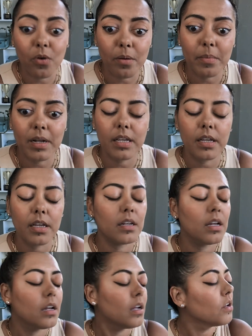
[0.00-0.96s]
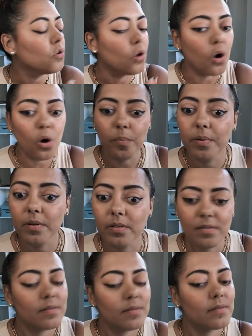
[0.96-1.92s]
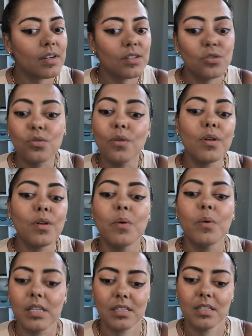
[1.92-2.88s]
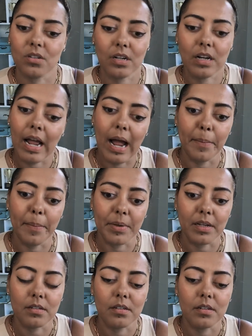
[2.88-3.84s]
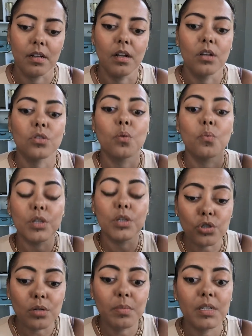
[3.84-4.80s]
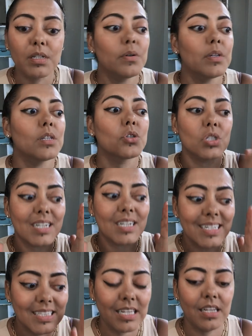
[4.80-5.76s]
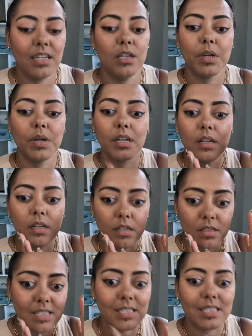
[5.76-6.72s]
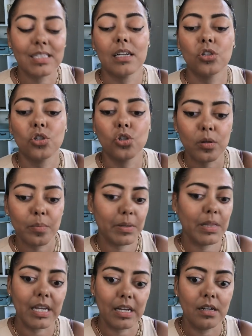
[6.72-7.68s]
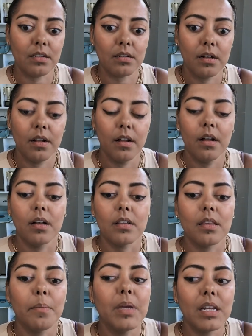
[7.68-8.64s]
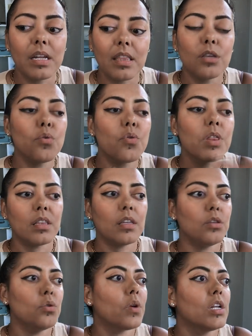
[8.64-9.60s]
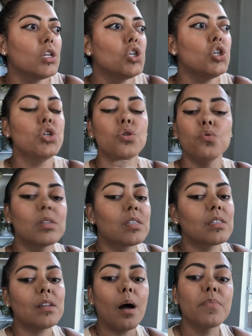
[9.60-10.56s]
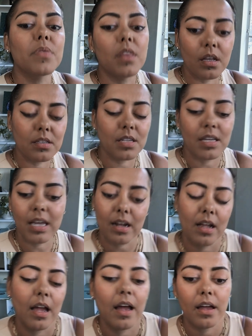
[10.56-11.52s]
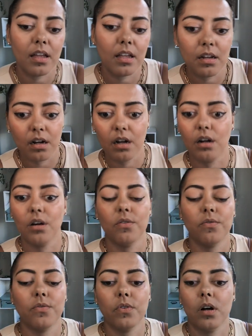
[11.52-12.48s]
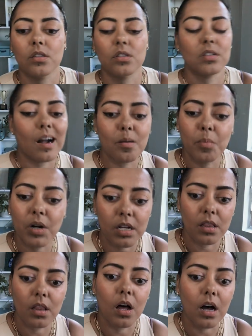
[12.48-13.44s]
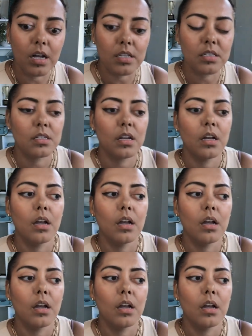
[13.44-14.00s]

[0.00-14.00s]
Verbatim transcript: more money in? Nope, because you don't know when these things are going to happen. So, what you should be doing is just continuing to stick to your plan the minute that you think that you can do something to get ahead of a stock market loss,